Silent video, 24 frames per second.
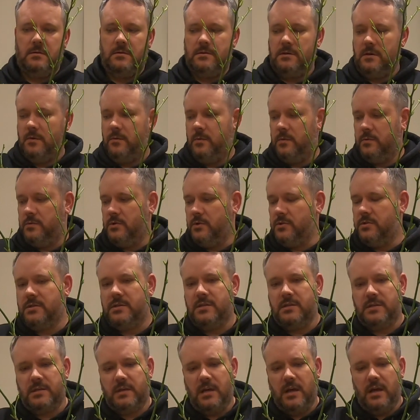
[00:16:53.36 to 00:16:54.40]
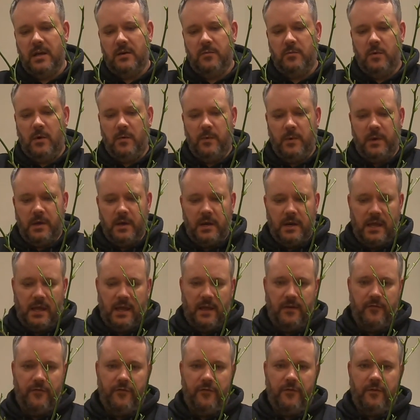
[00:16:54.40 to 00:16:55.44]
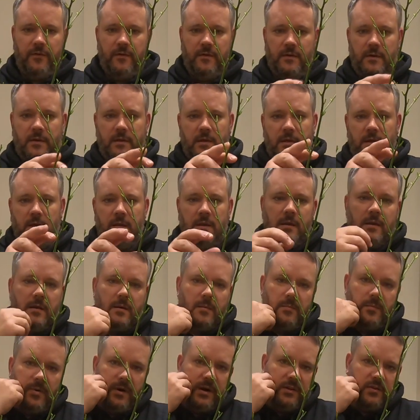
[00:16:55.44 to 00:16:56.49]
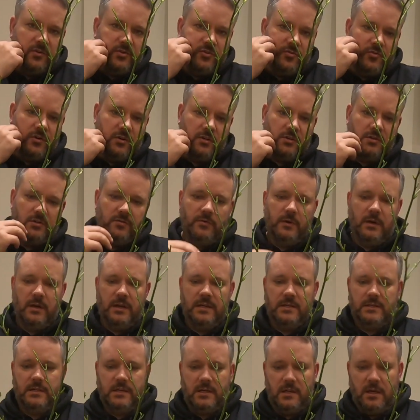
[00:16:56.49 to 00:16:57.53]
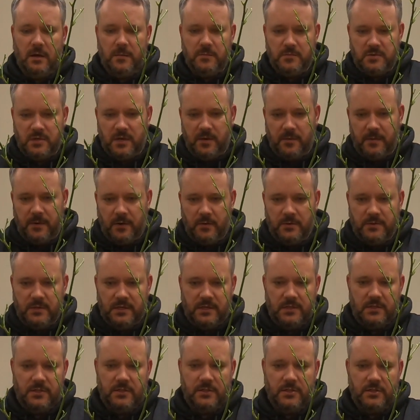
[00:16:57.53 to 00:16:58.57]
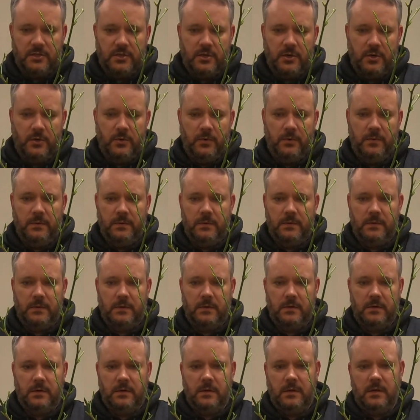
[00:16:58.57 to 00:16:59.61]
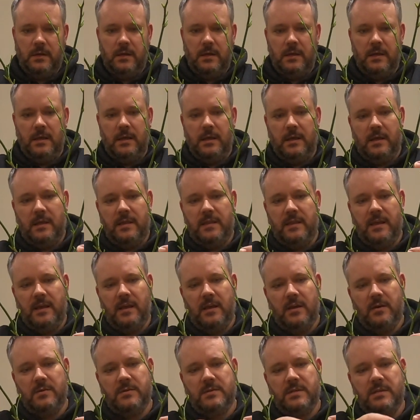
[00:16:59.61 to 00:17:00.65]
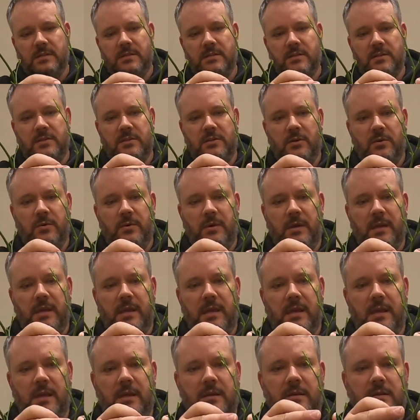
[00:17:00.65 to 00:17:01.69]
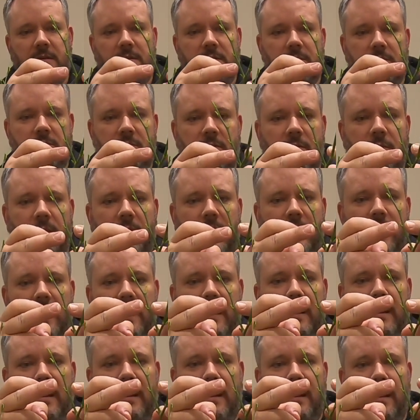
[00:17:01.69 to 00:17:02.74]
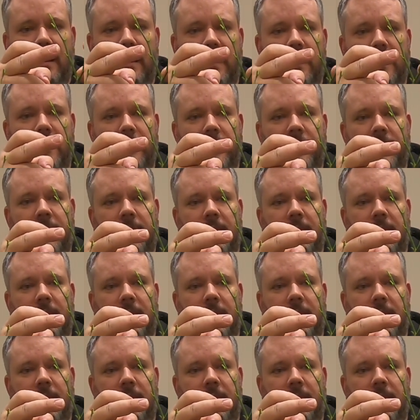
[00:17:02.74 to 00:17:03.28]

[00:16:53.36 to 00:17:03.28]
So we'll just decide what we're going to have branch structure wise. It comes up, goes into 2, it then goes into 2 here, 2 again here,